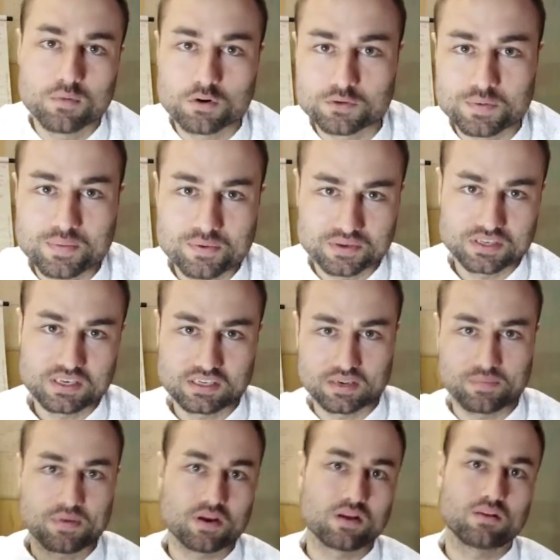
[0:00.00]
Most people see
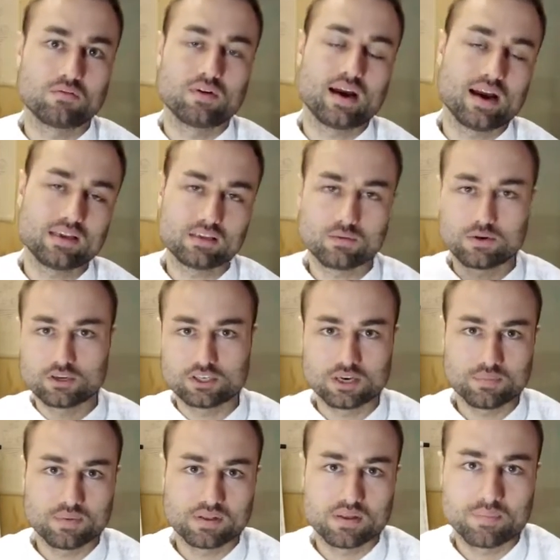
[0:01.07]
something on the rise, they want to
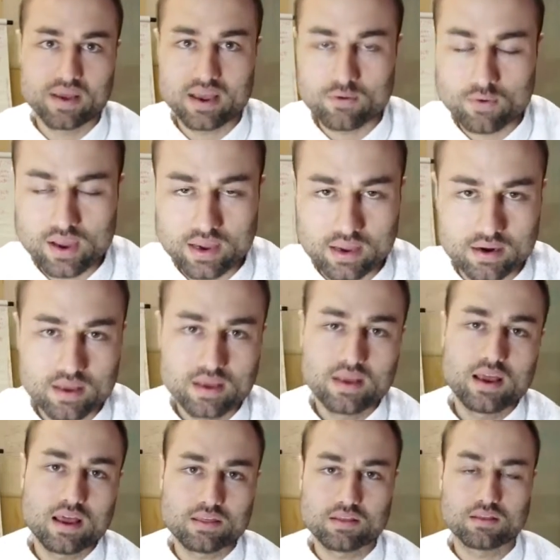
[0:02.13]
jump on the bandwagon,
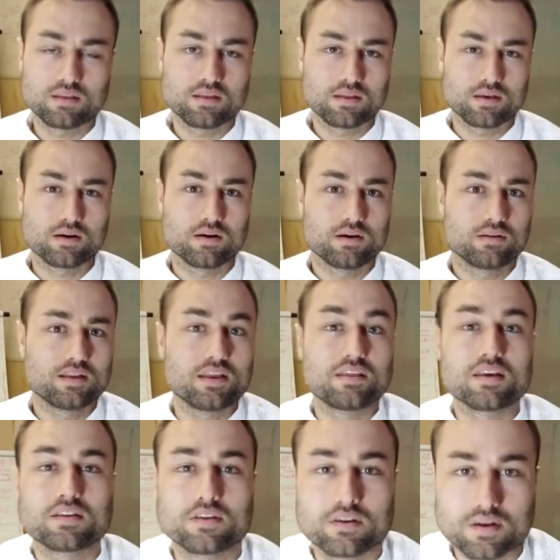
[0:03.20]
and they
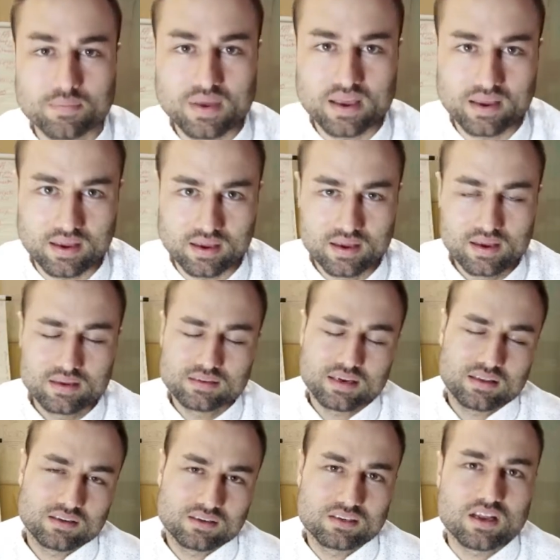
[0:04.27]
think they're going to make it. It's
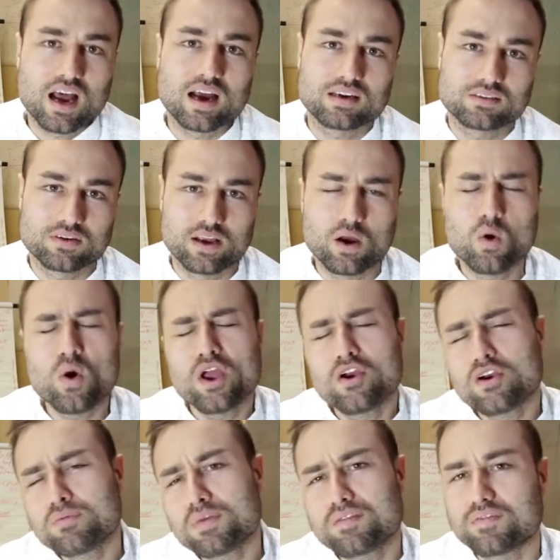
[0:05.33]
like the stocks, right? Oh, I
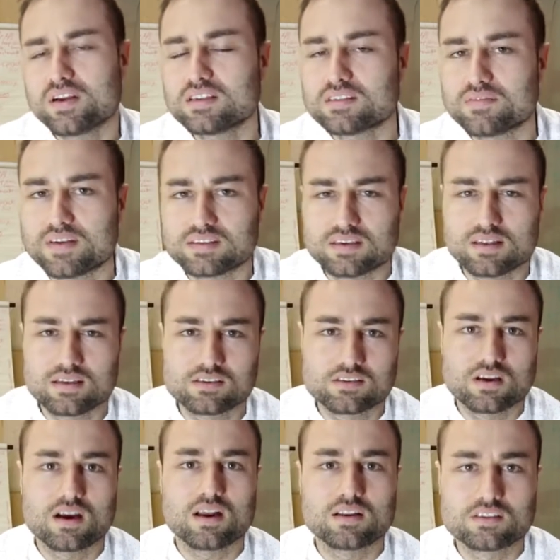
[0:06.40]
heard my friend's investing in this
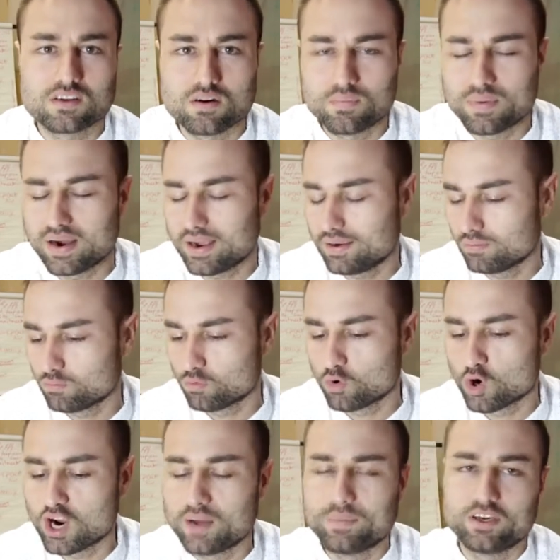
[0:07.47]
stock, let's go buy it.
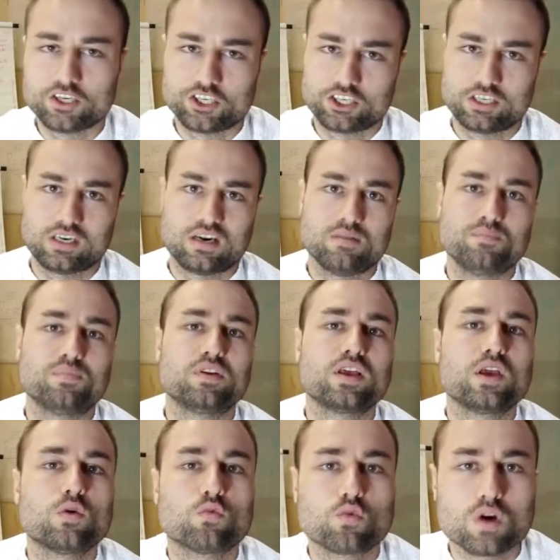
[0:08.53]
Rubbish,
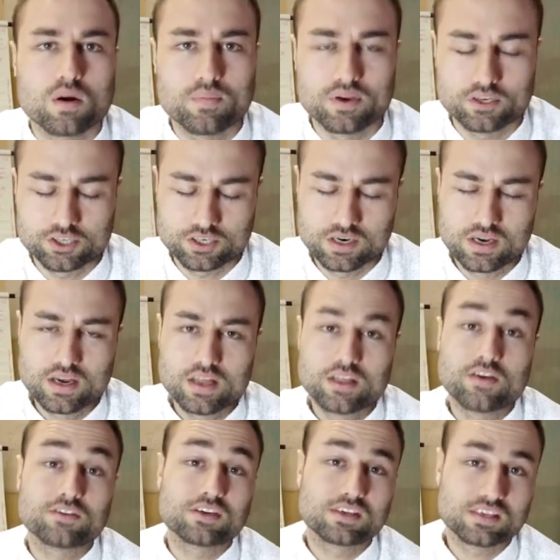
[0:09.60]
complete rubbish.
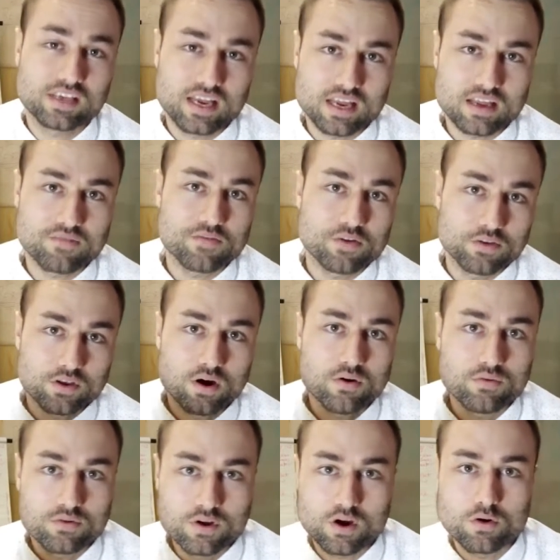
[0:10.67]
There's a saying, if you
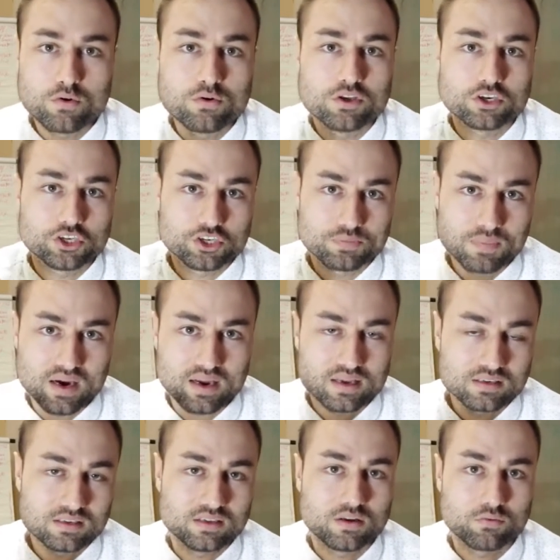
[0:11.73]
don't know who the schmuck
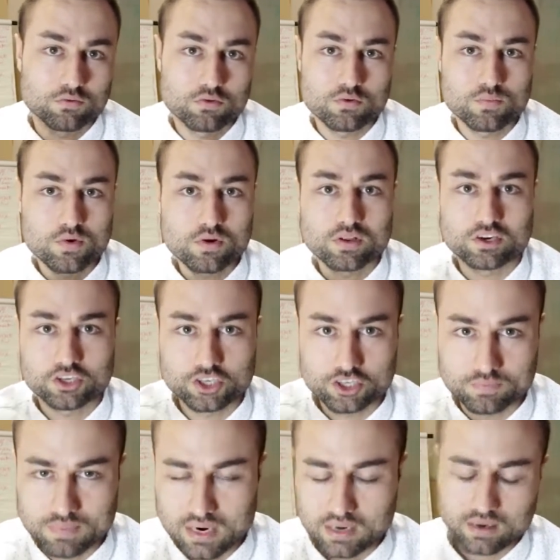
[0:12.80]
is in the room, you're the
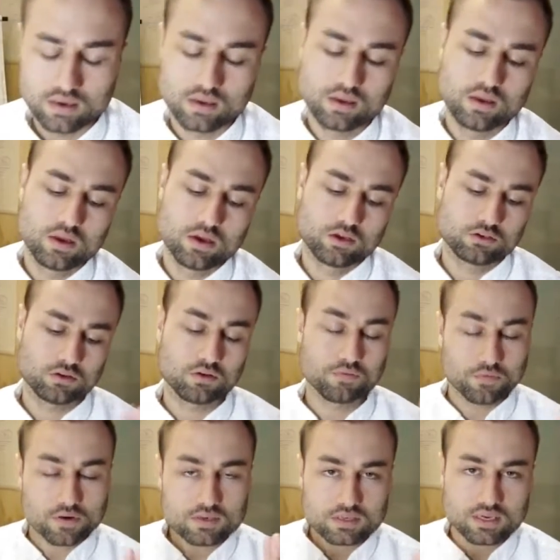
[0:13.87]
schmuck. So the
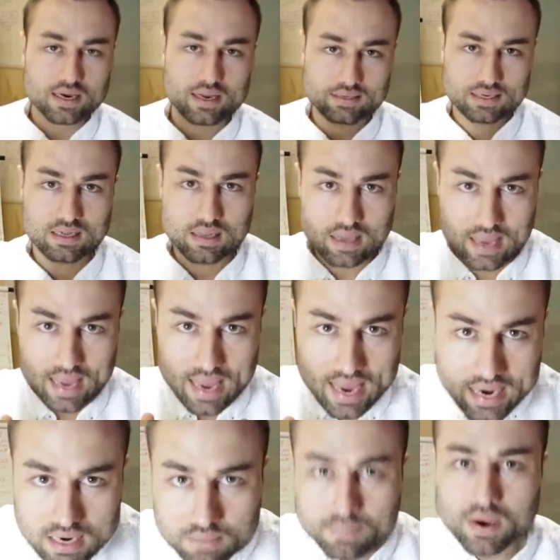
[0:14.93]
first thing I tell
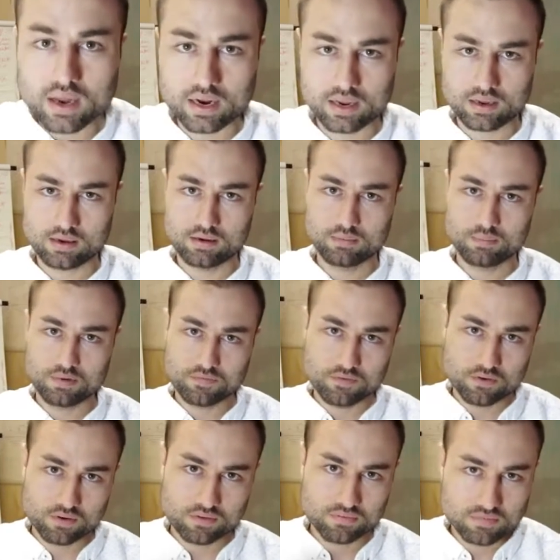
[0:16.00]
anybody
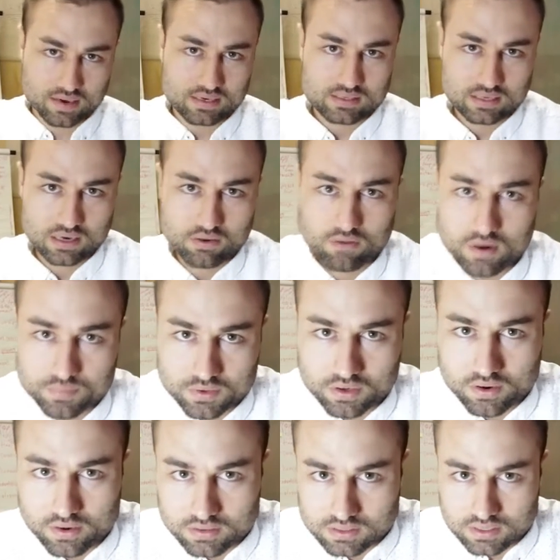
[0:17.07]
before investing in
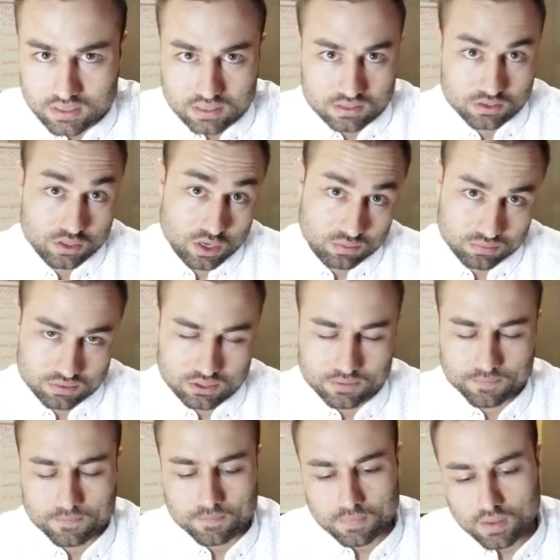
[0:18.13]
cryptocurrency is don't.
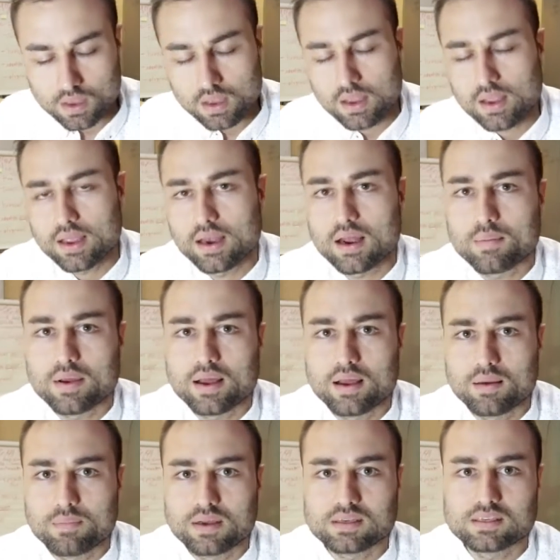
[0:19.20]
And
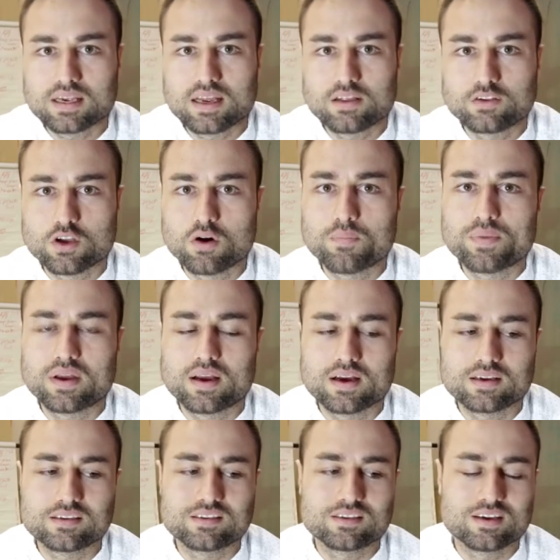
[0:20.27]
I'm not saying don't
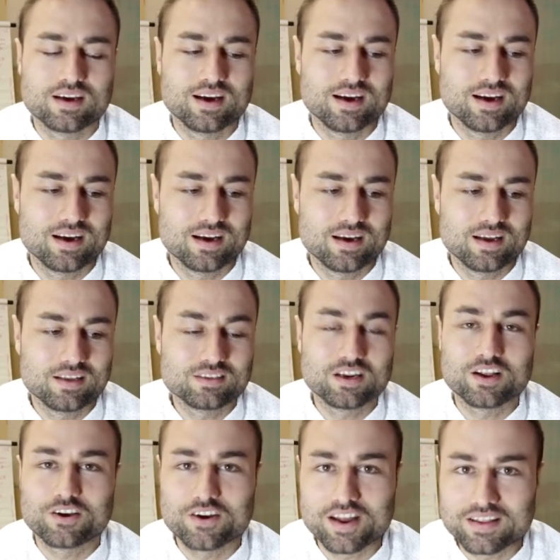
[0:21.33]
because it's
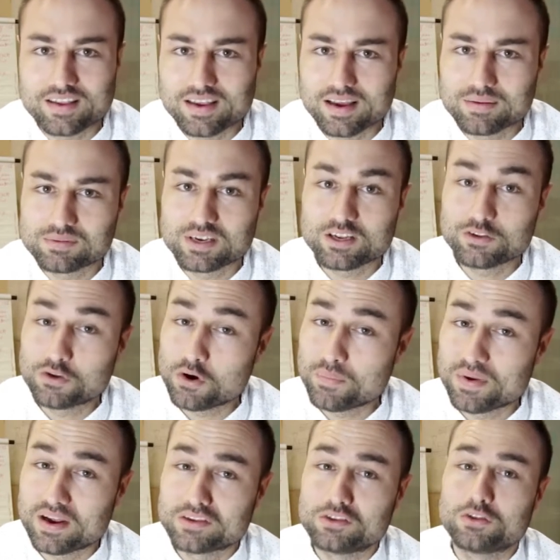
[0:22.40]
not a good idea. I'm saying don't
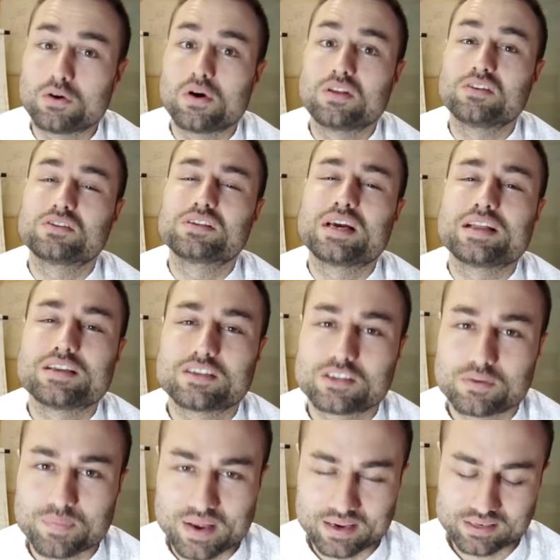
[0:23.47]
because you don't understand this
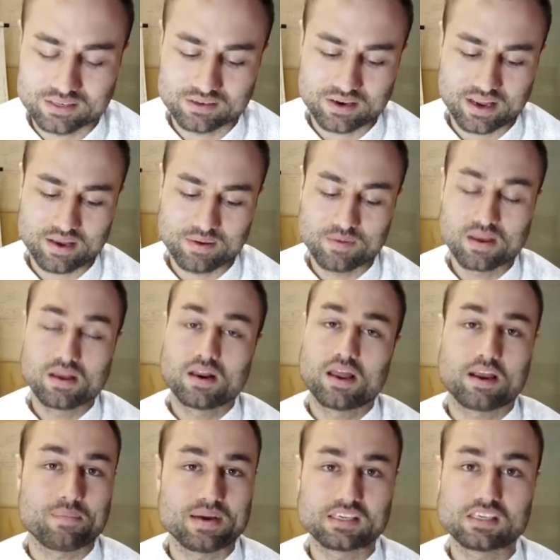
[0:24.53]
space, okay?
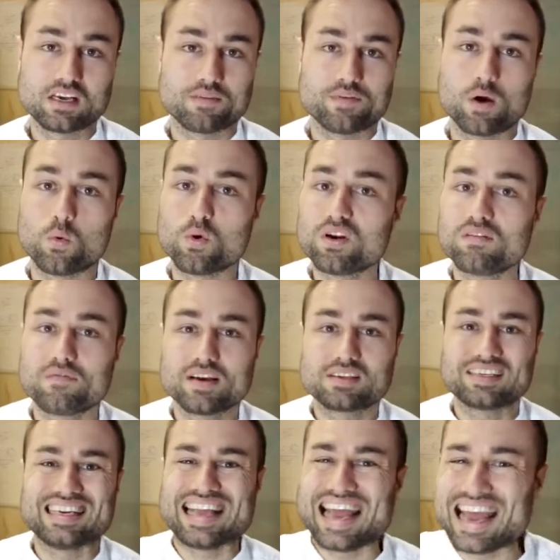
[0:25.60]
Like myself, I wouldn't
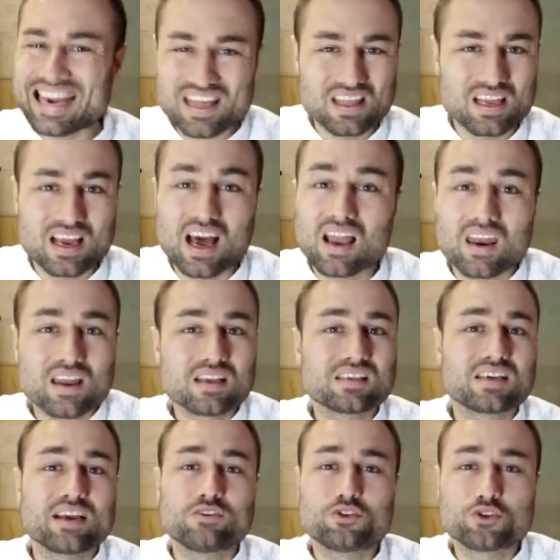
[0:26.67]
invest in anything
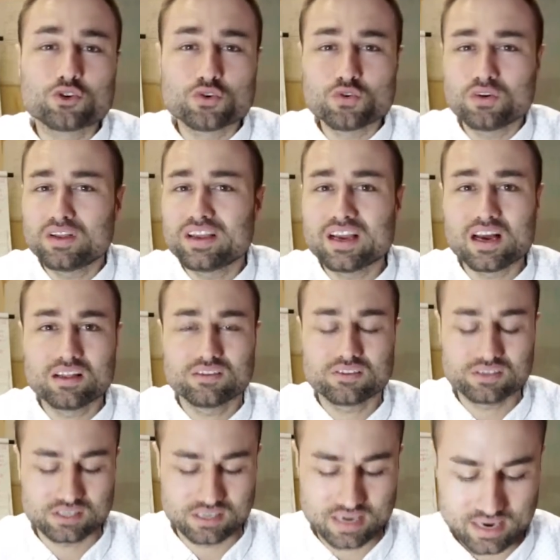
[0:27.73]
unless I truly
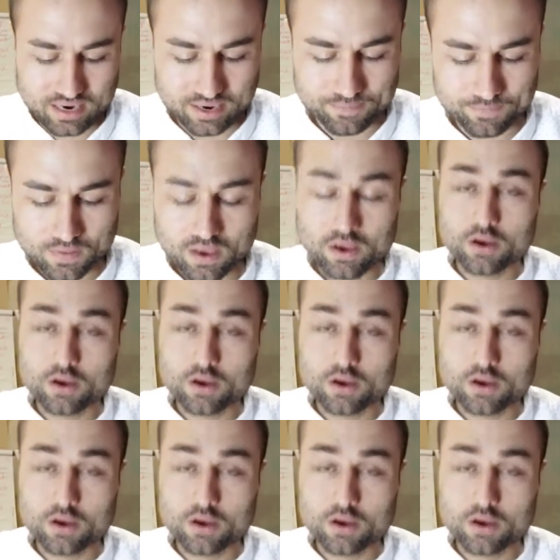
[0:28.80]
understand it.